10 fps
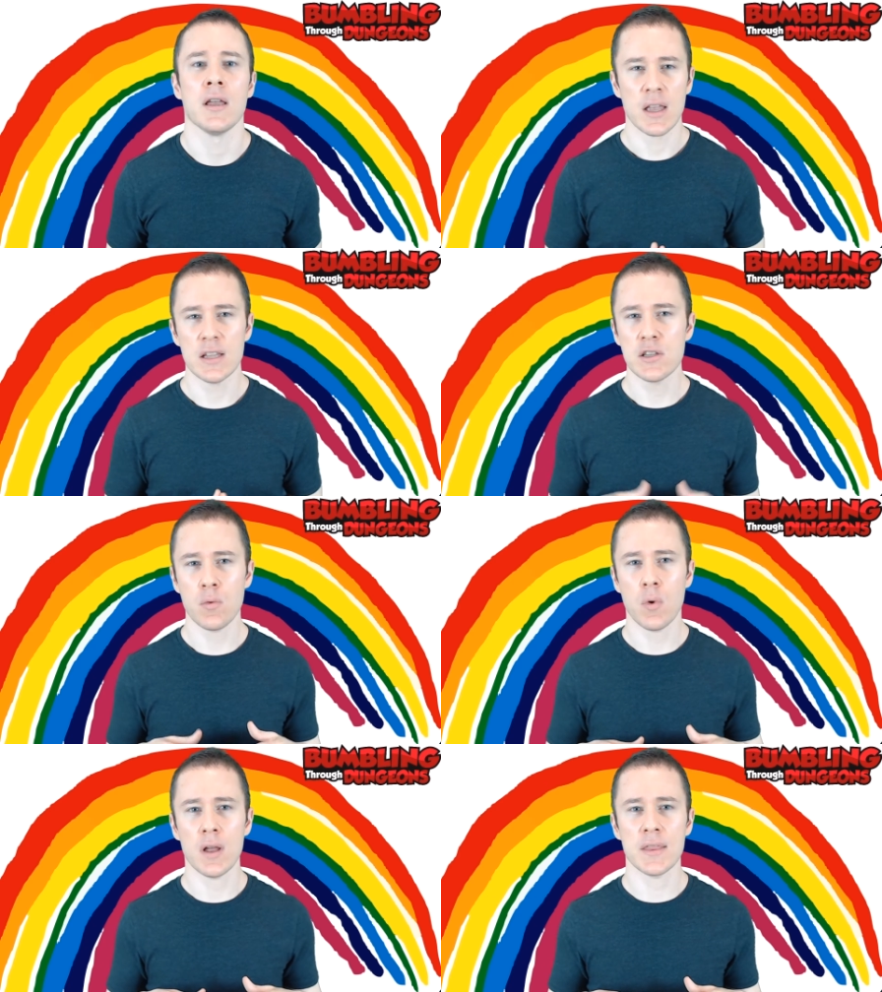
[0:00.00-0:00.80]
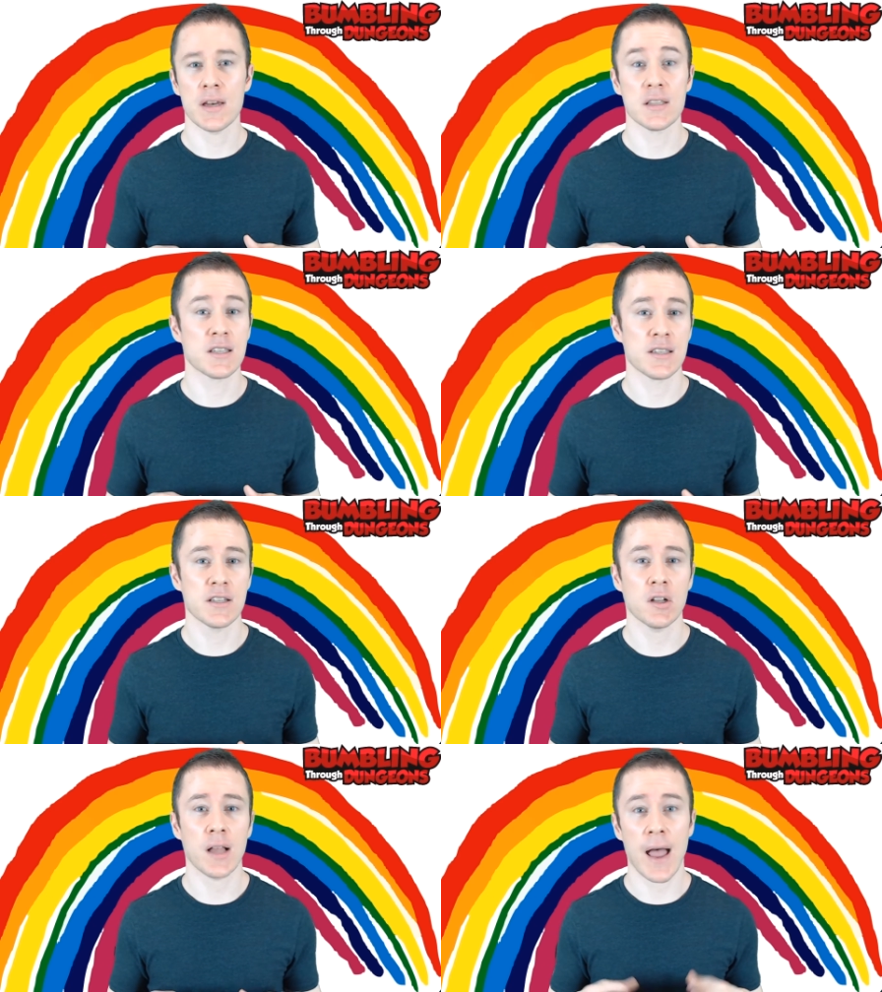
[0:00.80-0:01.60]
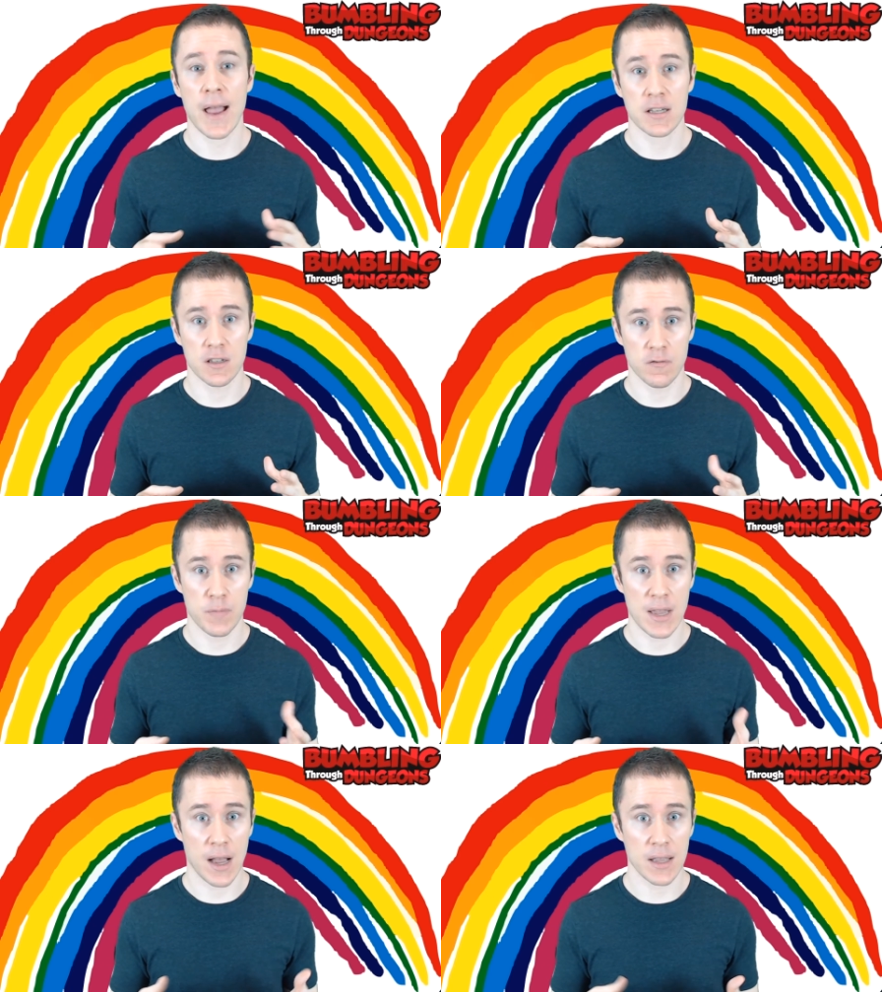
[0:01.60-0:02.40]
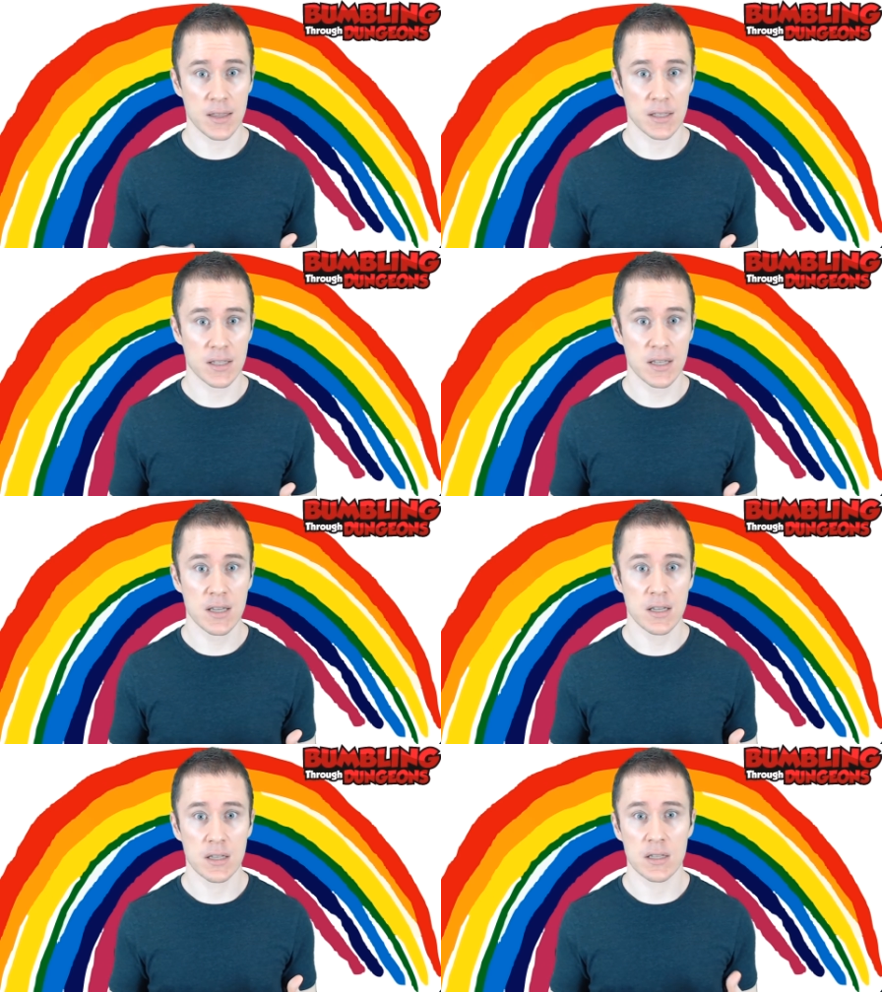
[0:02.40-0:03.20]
Is it one that is still active behind the scenes,